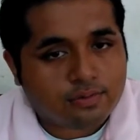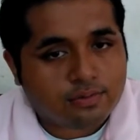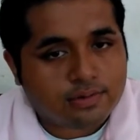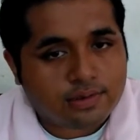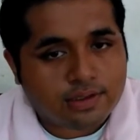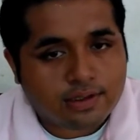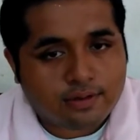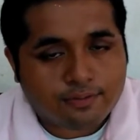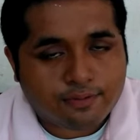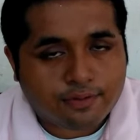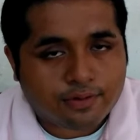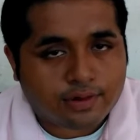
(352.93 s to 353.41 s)

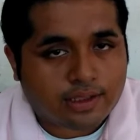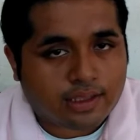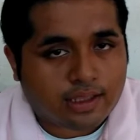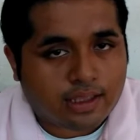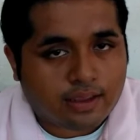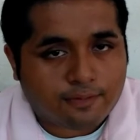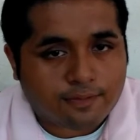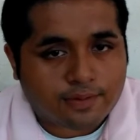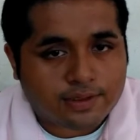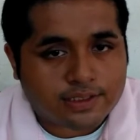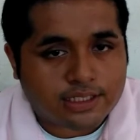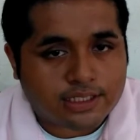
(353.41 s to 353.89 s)
only for
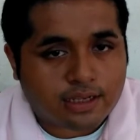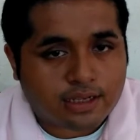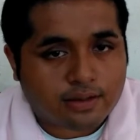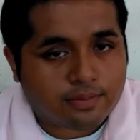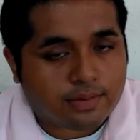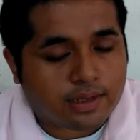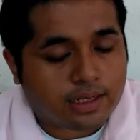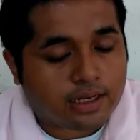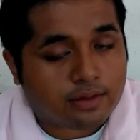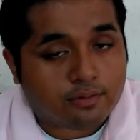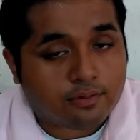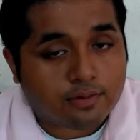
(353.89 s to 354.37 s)
the
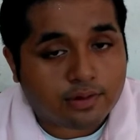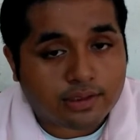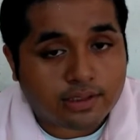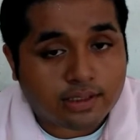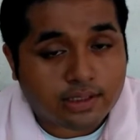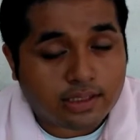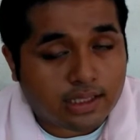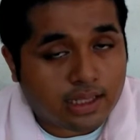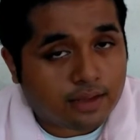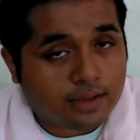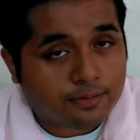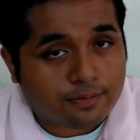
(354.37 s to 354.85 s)
FSM and it
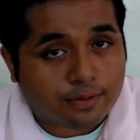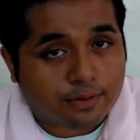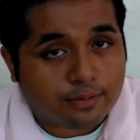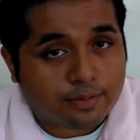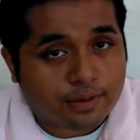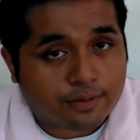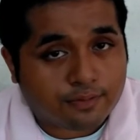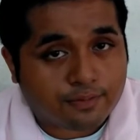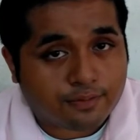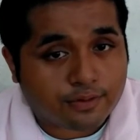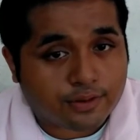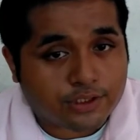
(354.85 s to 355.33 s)
will
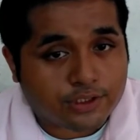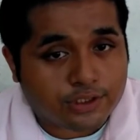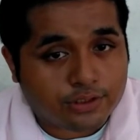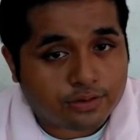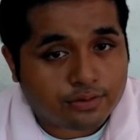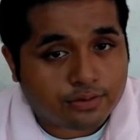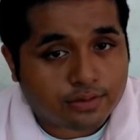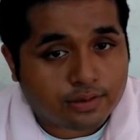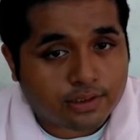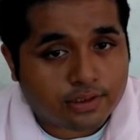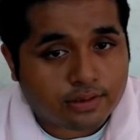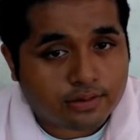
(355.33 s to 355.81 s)
never be for
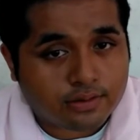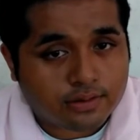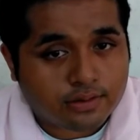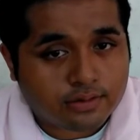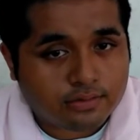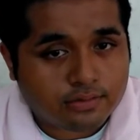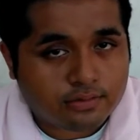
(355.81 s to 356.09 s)
Chuuk.